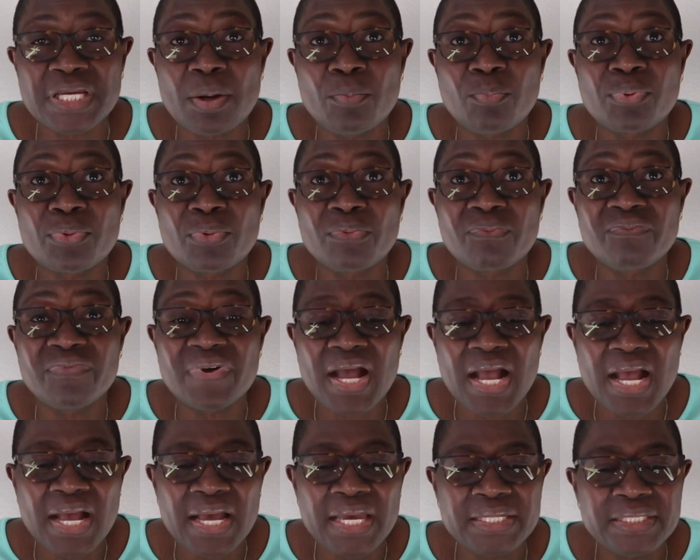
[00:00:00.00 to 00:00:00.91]
that
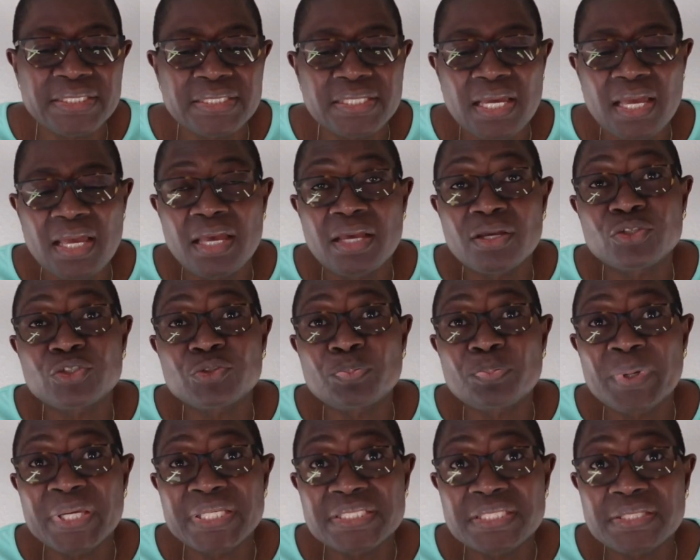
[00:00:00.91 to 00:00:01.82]
provide
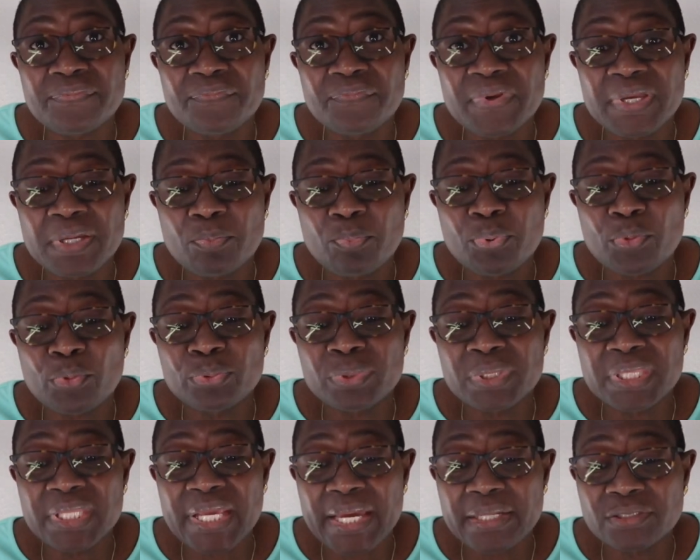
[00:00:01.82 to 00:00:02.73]
specific
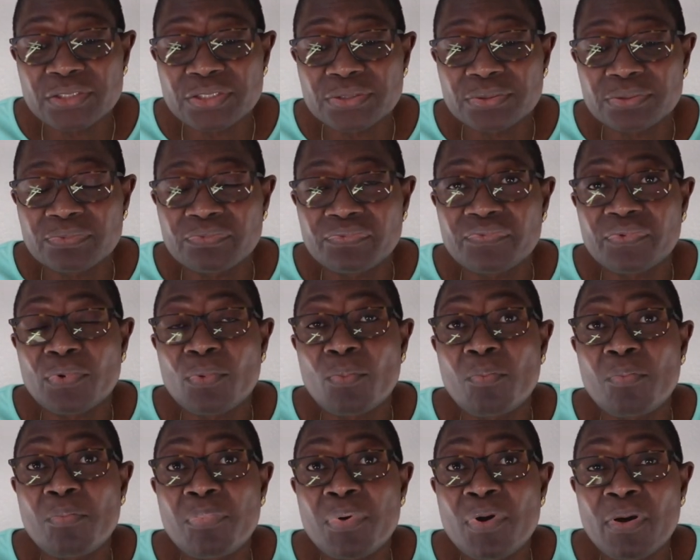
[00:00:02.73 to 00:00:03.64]
protection
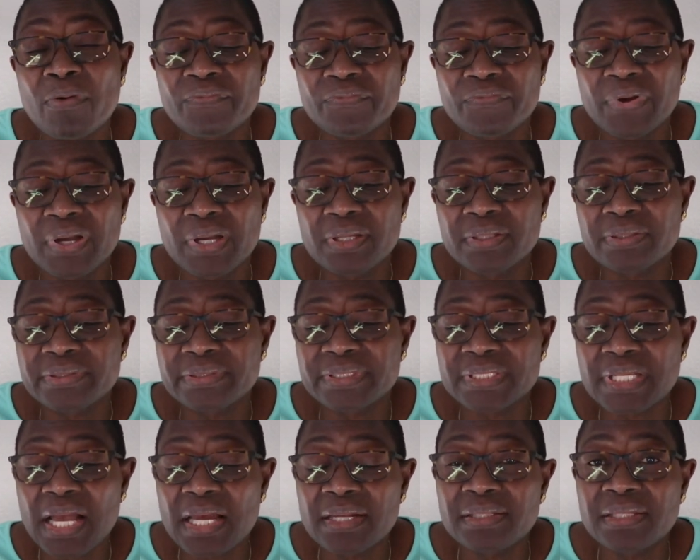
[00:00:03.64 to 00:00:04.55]
from both
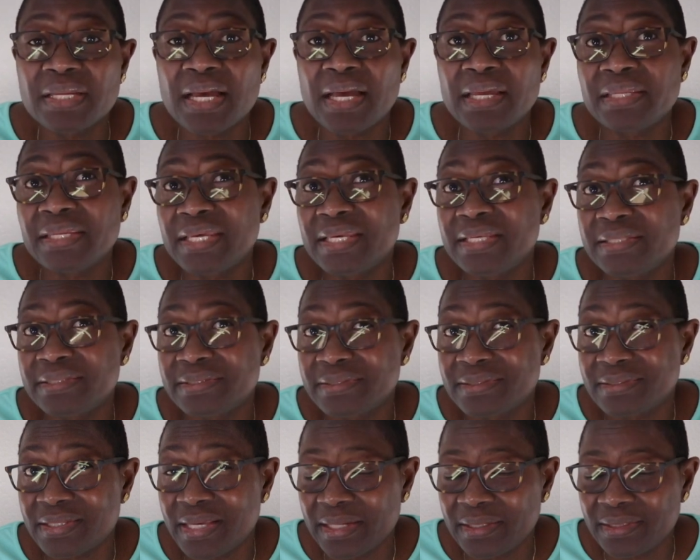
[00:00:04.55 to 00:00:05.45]
sun and
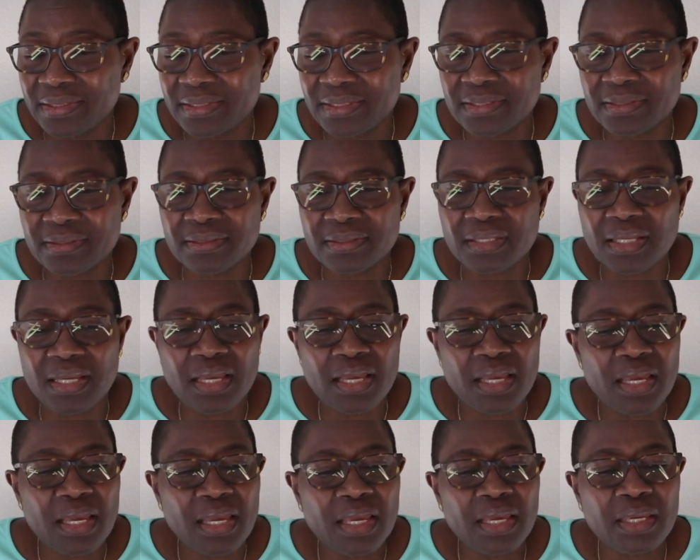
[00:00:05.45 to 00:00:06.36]
insect
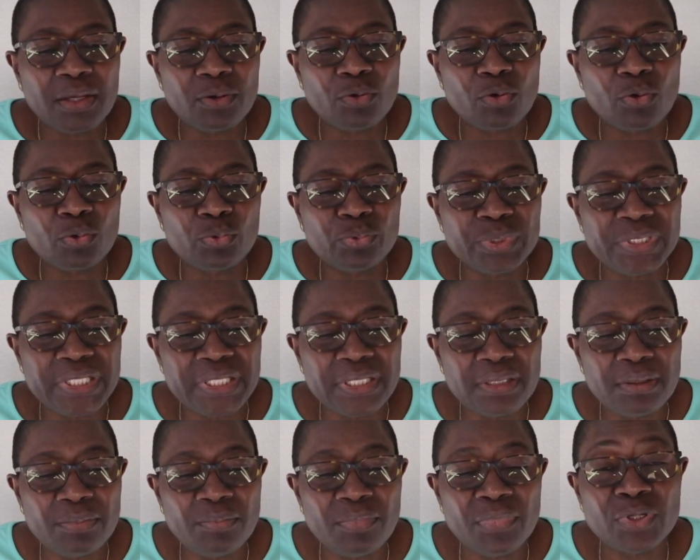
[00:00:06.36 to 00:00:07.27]

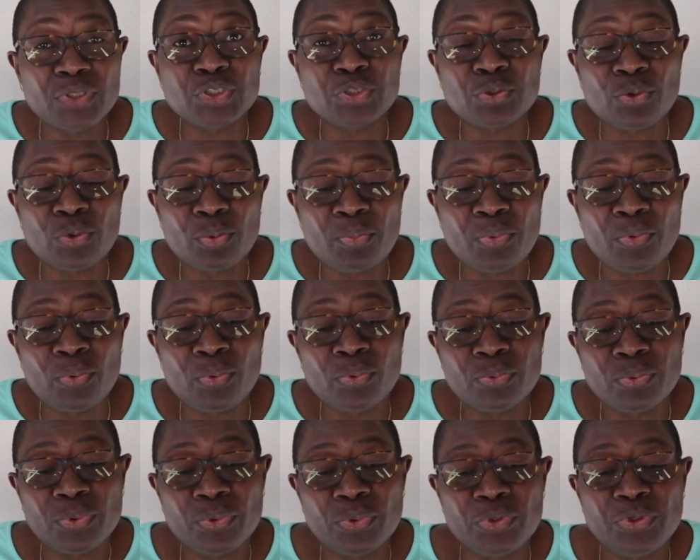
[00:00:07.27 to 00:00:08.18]
including measurable
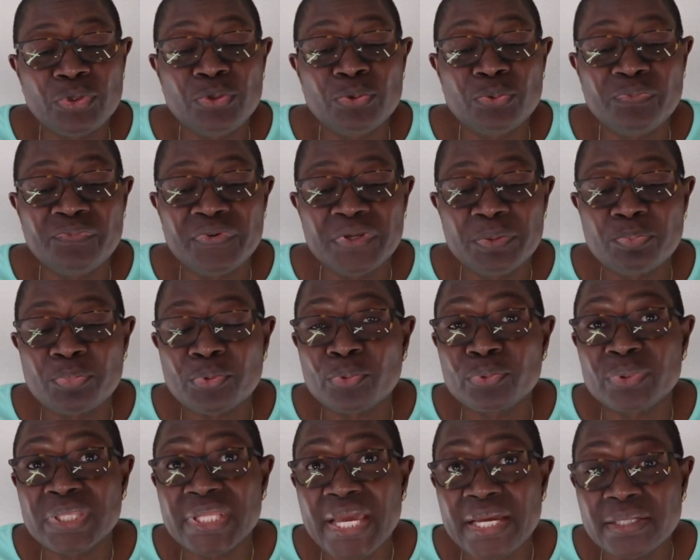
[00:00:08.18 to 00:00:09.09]
UV
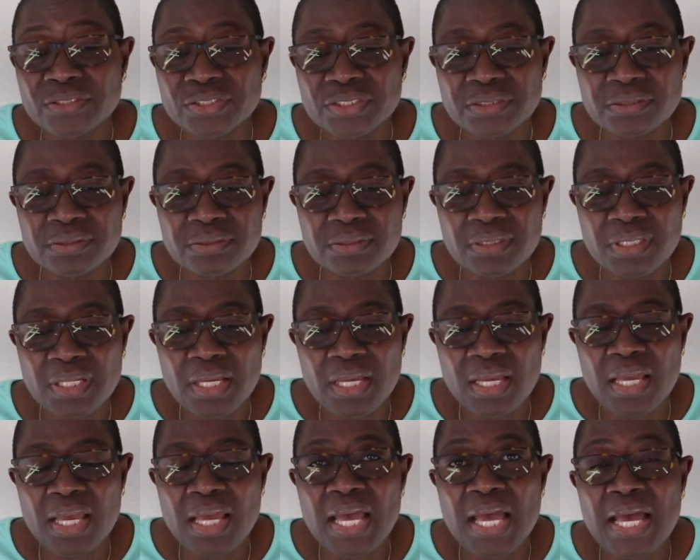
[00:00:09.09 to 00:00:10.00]

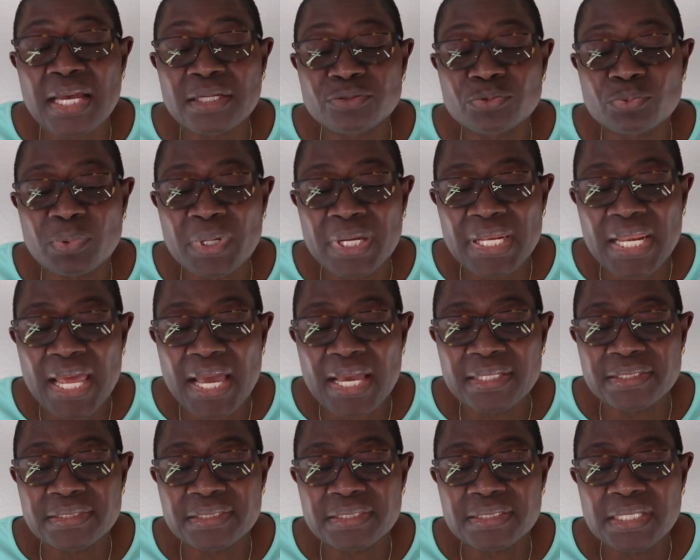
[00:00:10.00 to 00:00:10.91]
protection as well
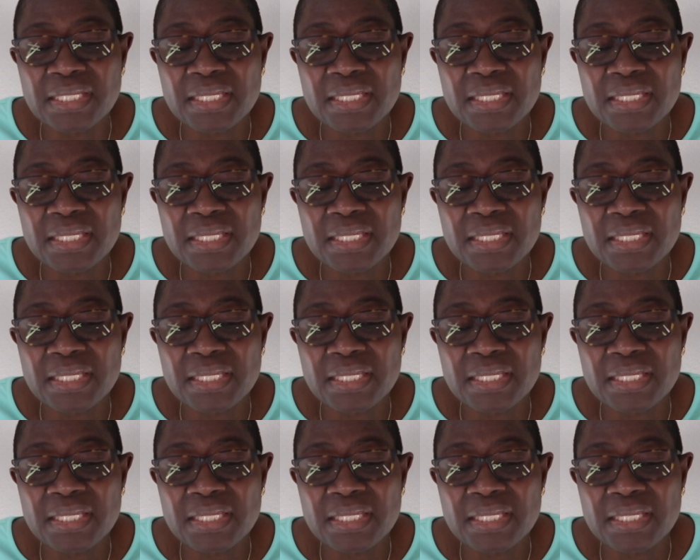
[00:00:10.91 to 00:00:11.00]
as